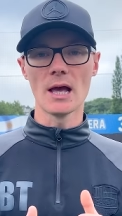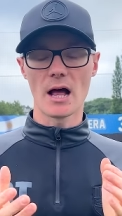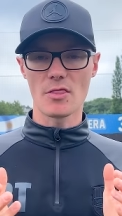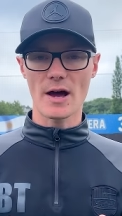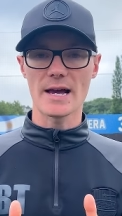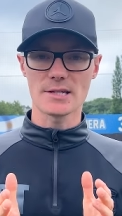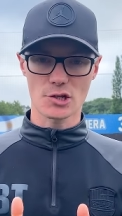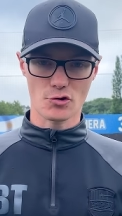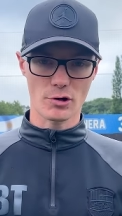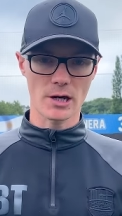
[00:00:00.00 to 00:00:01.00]
and that is a
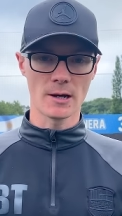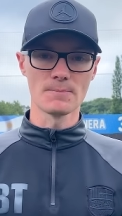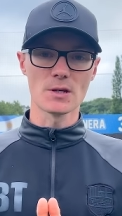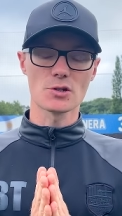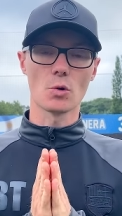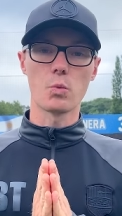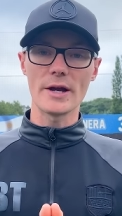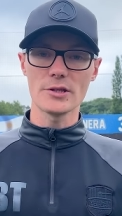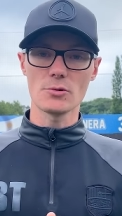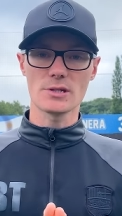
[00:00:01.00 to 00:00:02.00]
trigger. So
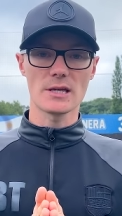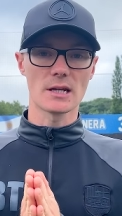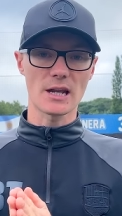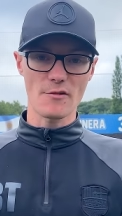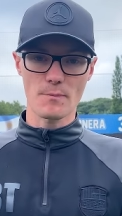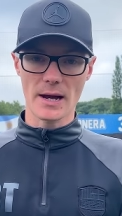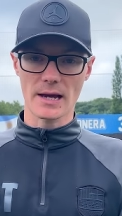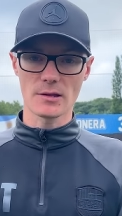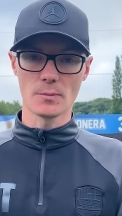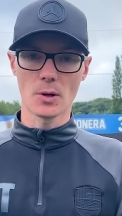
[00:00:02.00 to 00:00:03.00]
when you see the left back
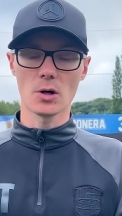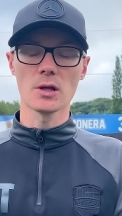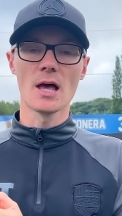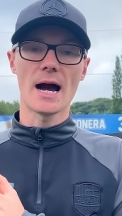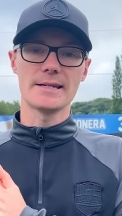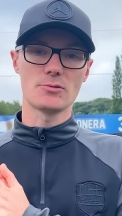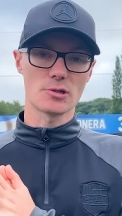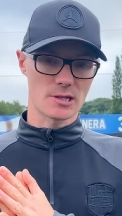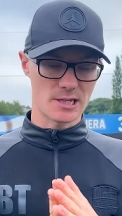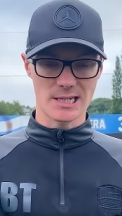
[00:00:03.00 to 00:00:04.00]
get the ball and he
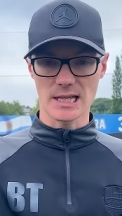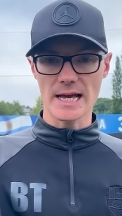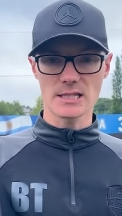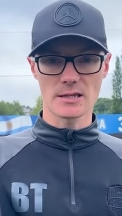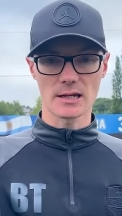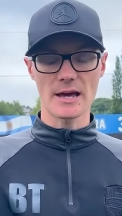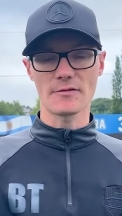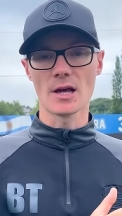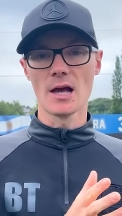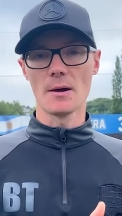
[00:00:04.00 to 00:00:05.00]
just slide to the left,
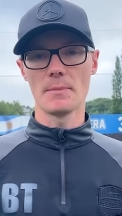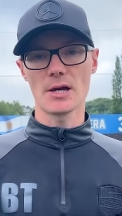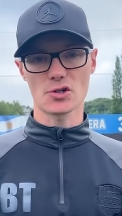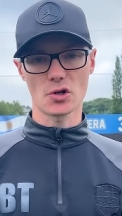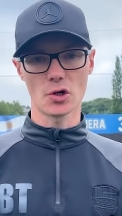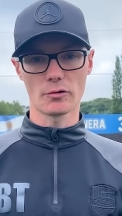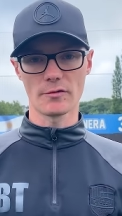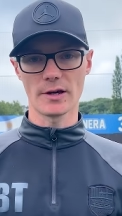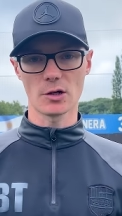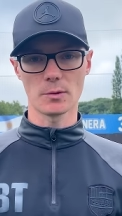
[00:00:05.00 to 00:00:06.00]
and make sure you're
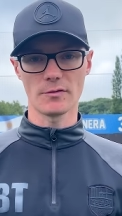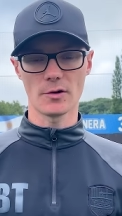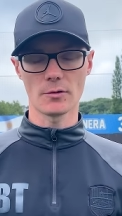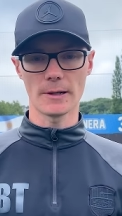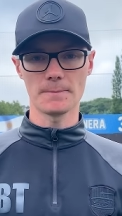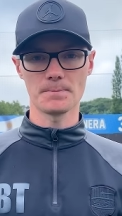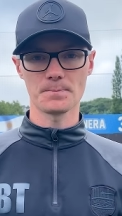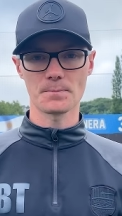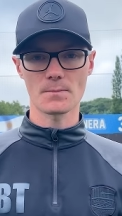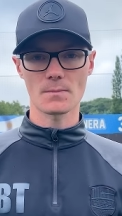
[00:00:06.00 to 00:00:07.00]
available for it.
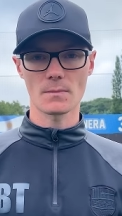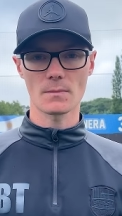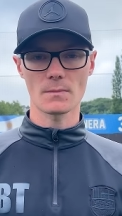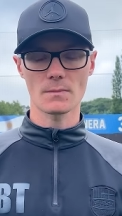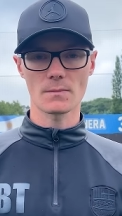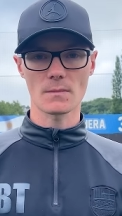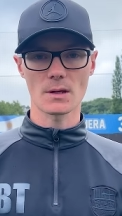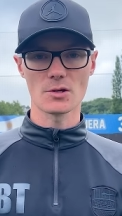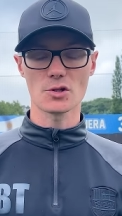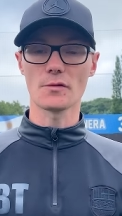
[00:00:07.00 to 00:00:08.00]

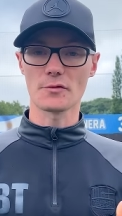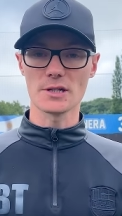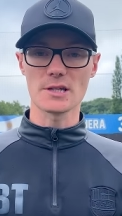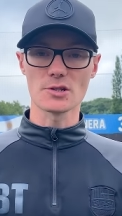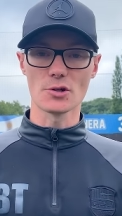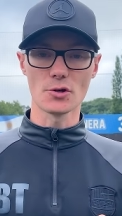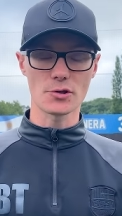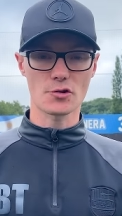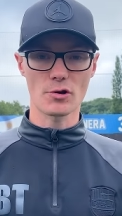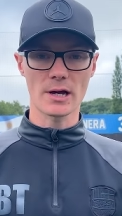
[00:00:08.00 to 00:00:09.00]
So for instance, another
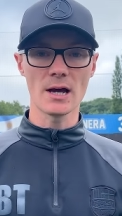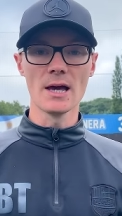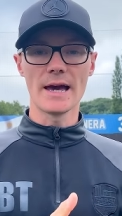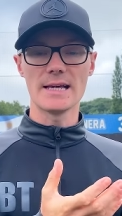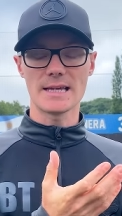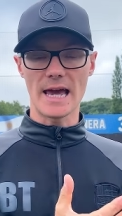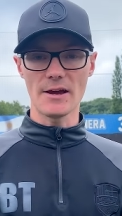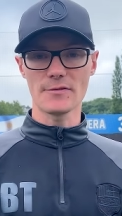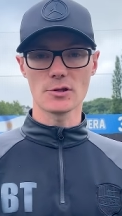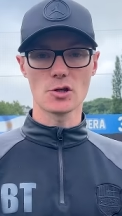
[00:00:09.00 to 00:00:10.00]
trigger is
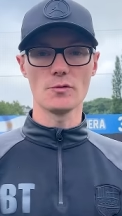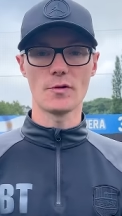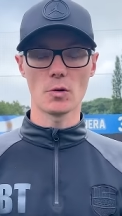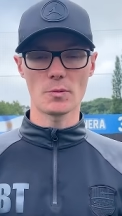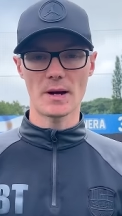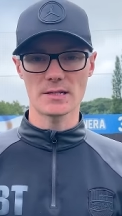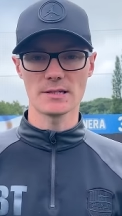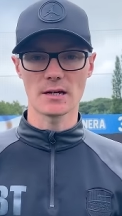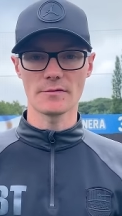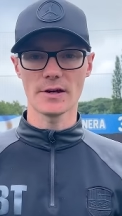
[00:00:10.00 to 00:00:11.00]
if the two forward passes
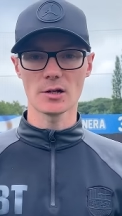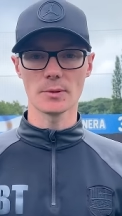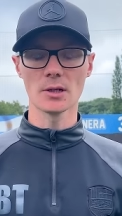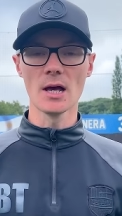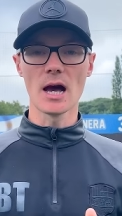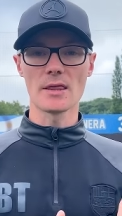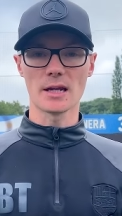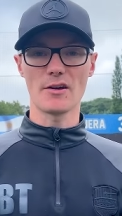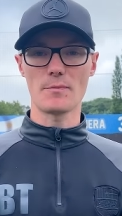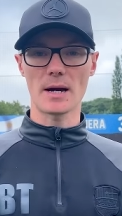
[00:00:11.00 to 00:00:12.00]
aren't available and the
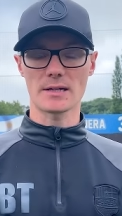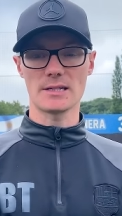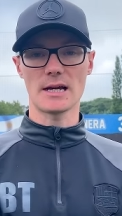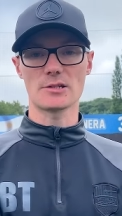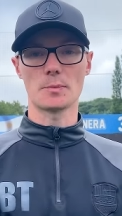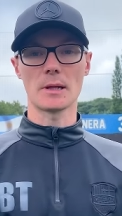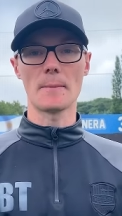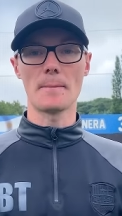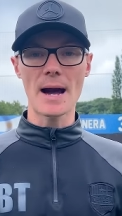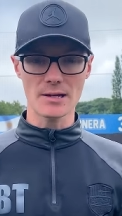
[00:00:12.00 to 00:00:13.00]
left back decides to play
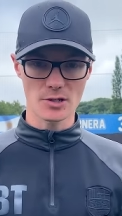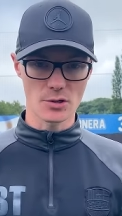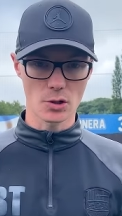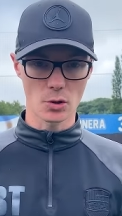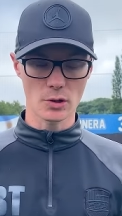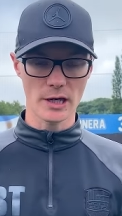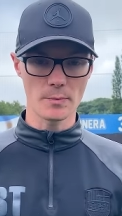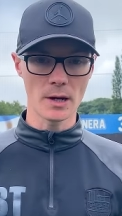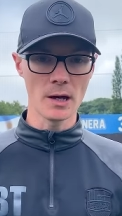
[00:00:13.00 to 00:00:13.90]
back to the goalkeeper,